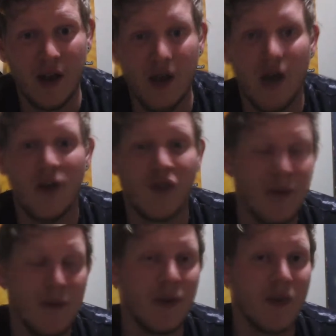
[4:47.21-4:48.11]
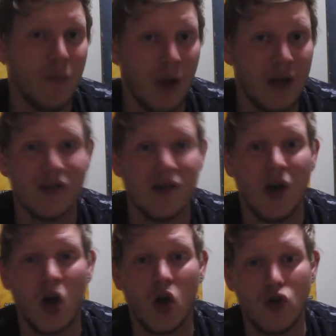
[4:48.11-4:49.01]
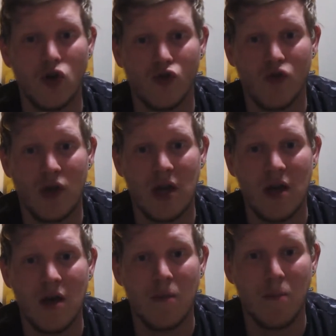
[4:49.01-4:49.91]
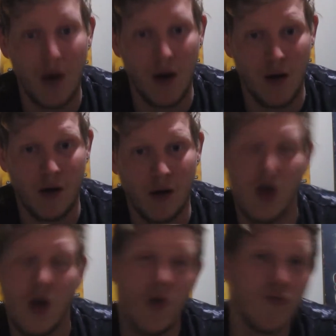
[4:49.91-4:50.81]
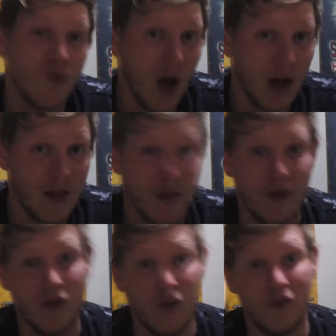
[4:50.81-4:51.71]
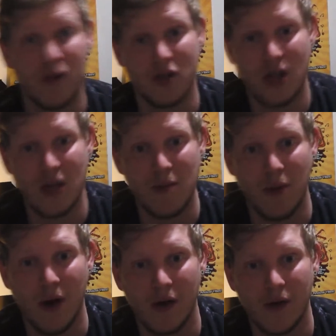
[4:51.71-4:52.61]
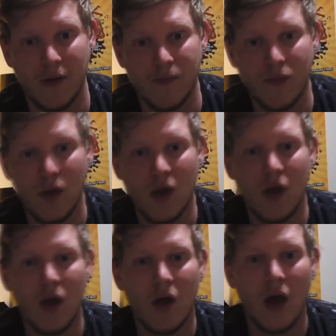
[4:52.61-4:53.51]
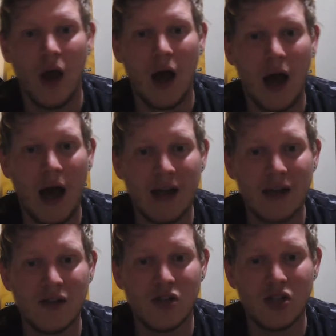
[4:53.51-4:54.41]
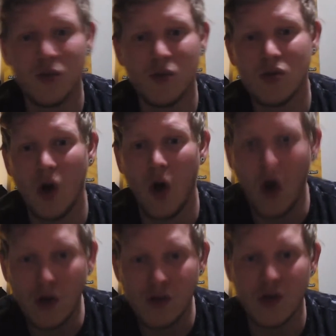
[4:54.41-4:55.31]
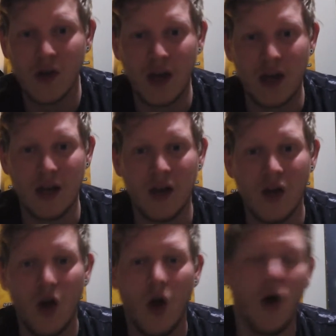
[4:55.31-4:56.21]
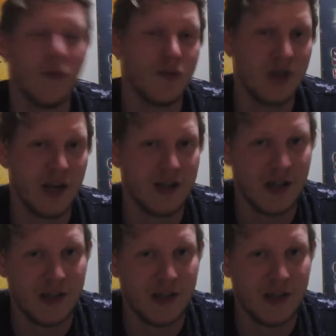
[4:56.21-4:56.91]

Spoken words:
of keeping the place a country park rather than a fully fledged theme park. And she was also keen on protecting its